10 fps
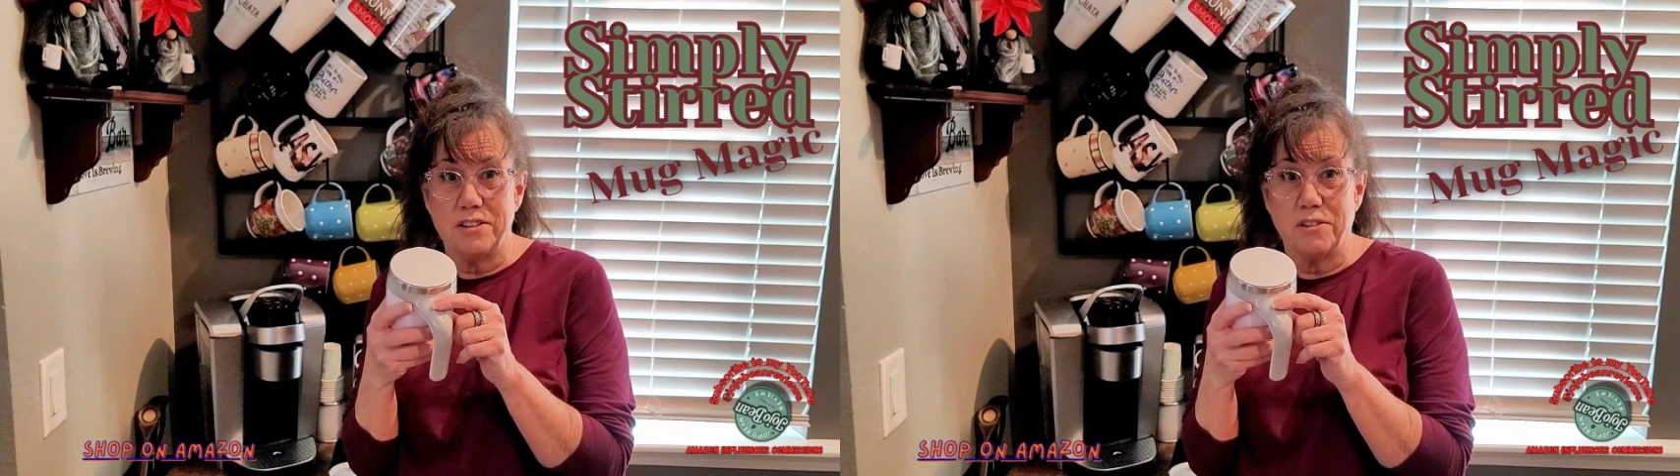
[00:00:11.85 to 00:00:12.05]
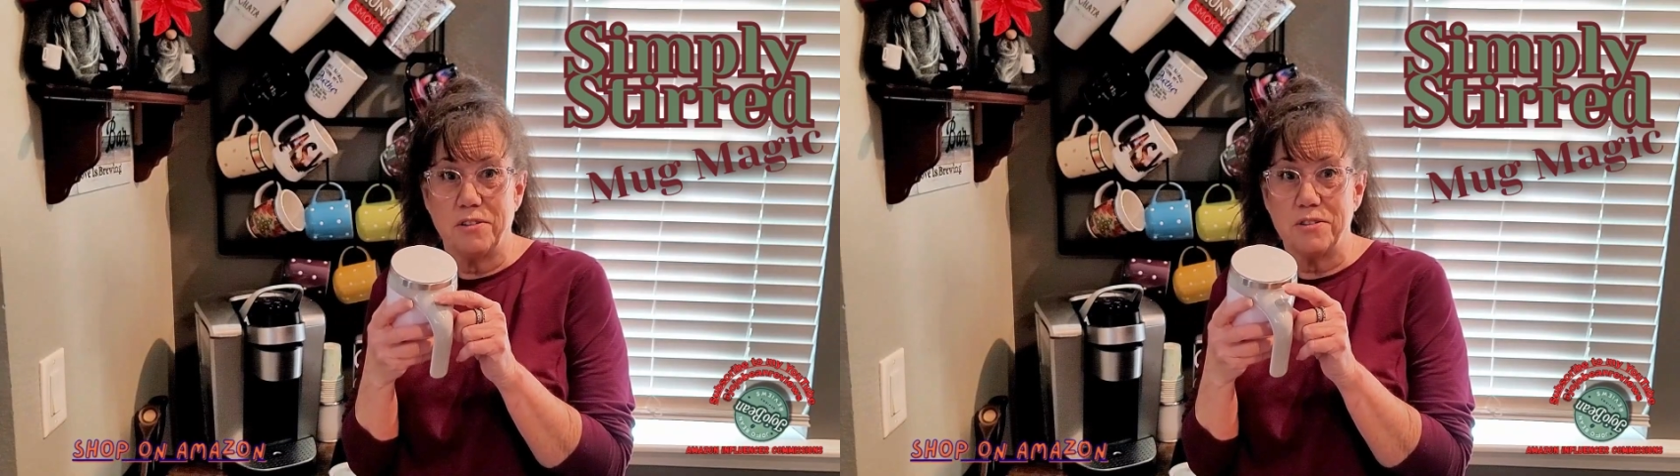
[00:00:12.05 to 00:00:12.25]

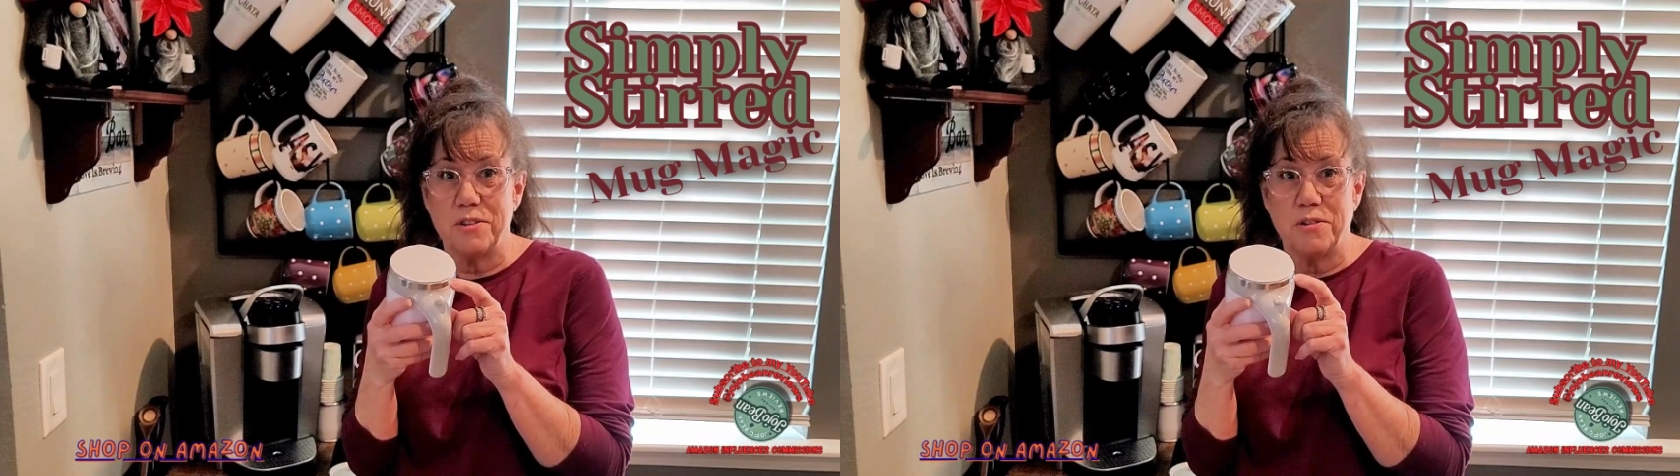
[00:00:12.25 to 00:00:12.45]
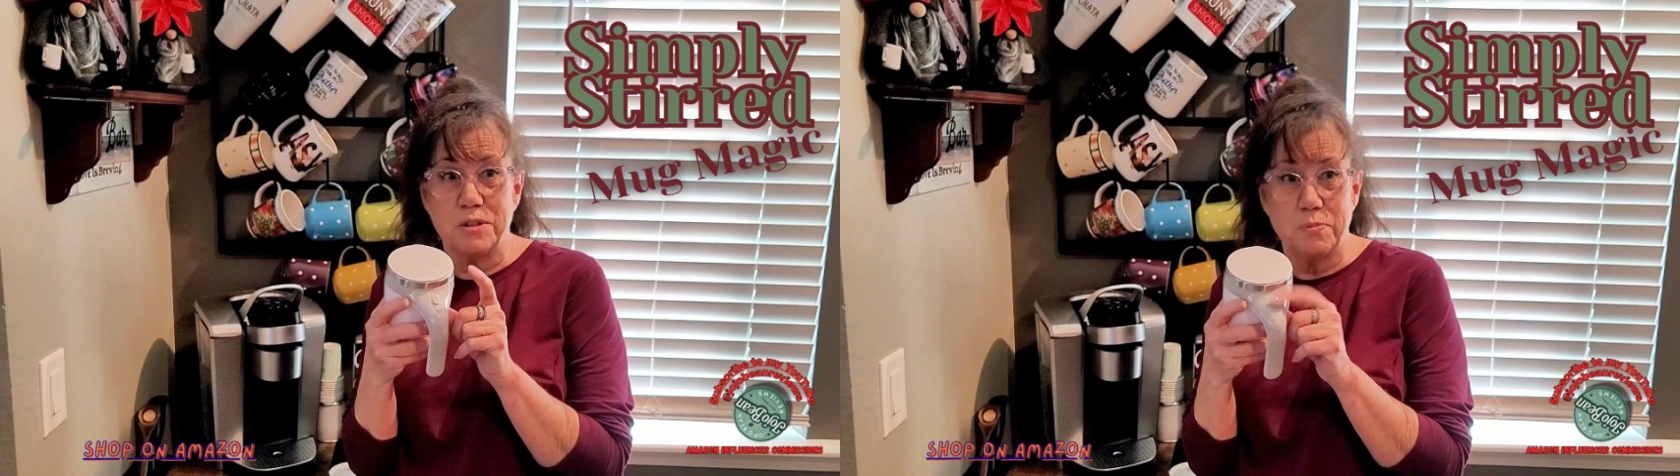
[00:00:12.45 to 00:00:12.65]
So there's
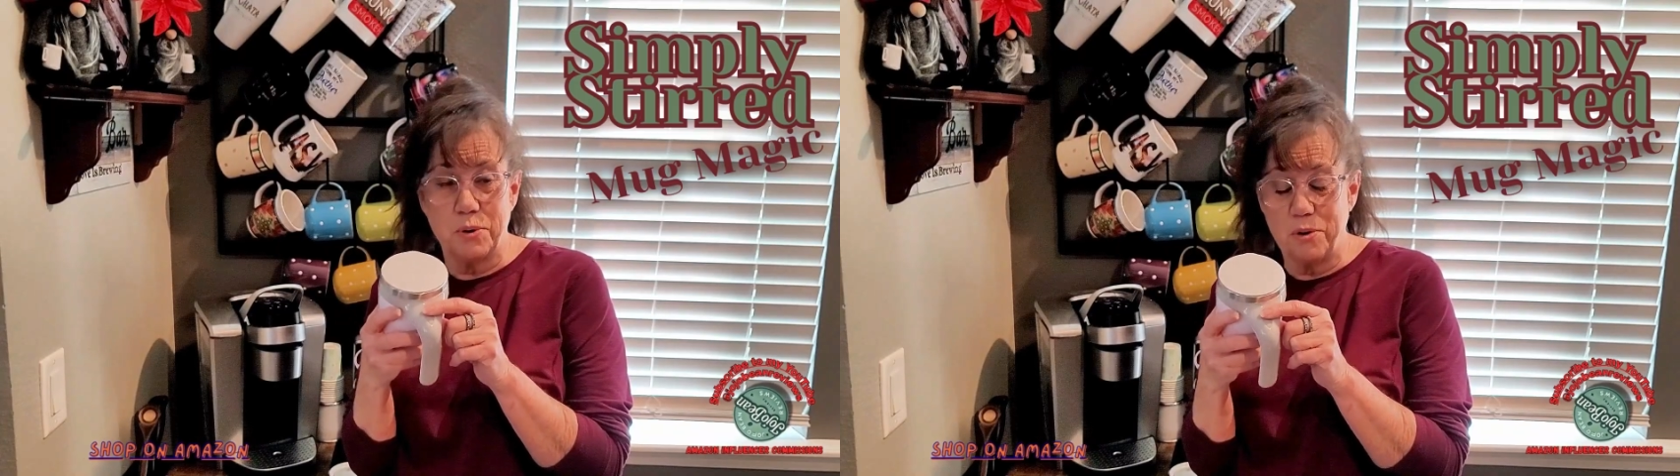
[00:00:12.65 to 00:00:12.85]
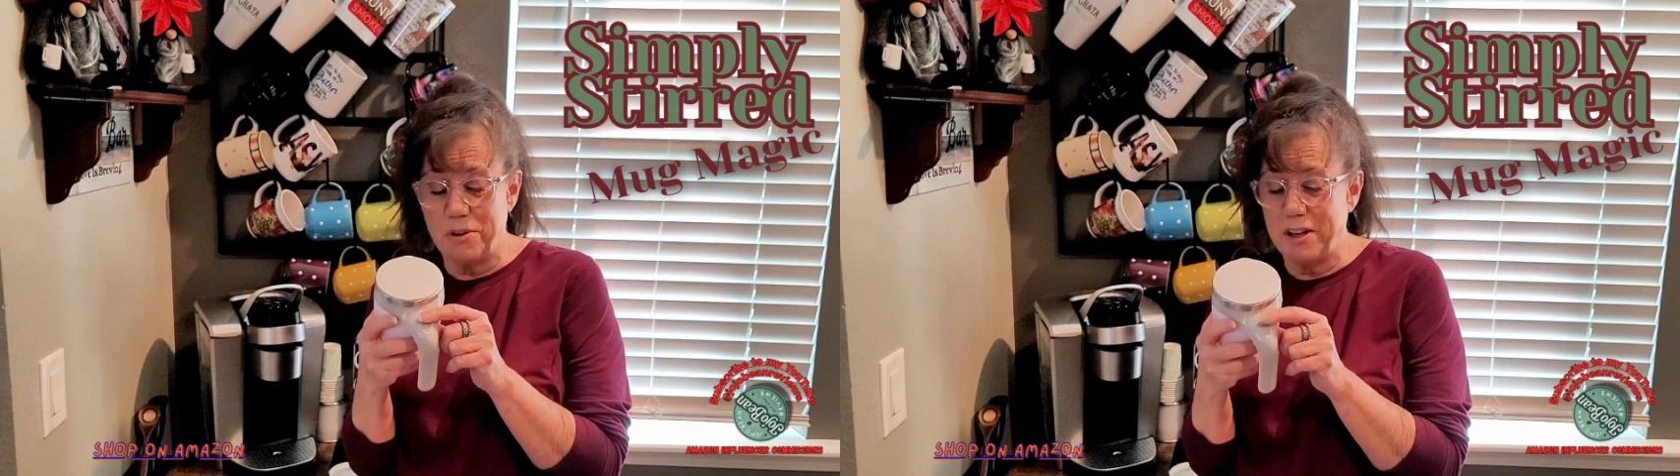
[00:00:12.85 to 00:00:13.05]
no
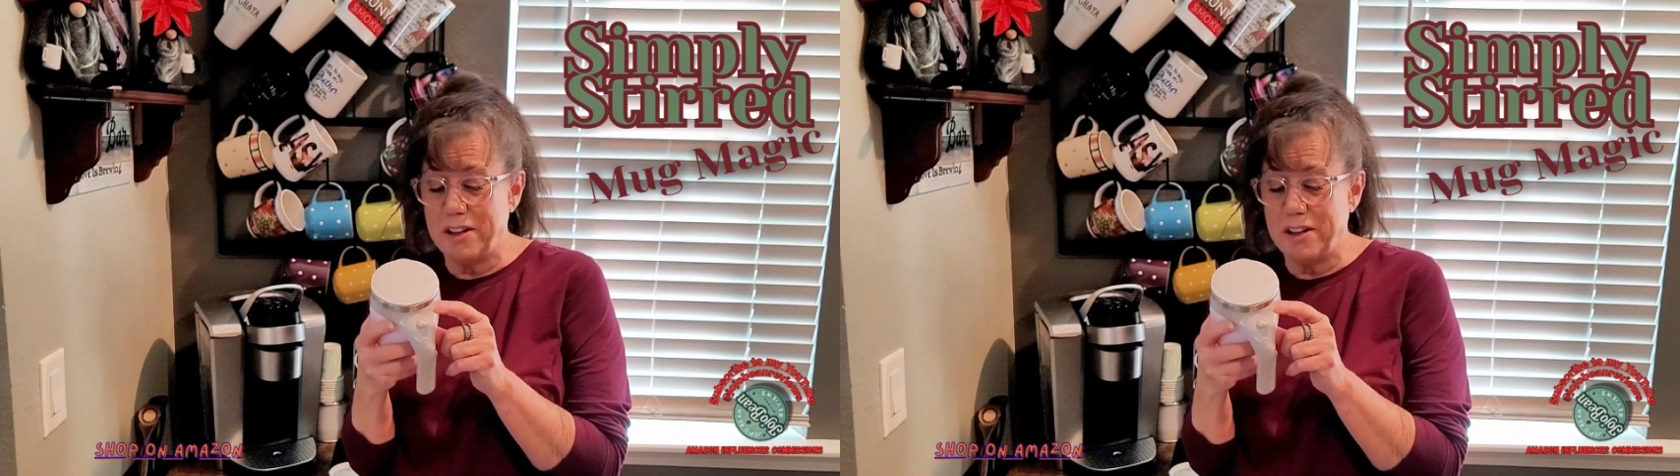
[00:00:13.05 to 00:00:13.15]
spoon,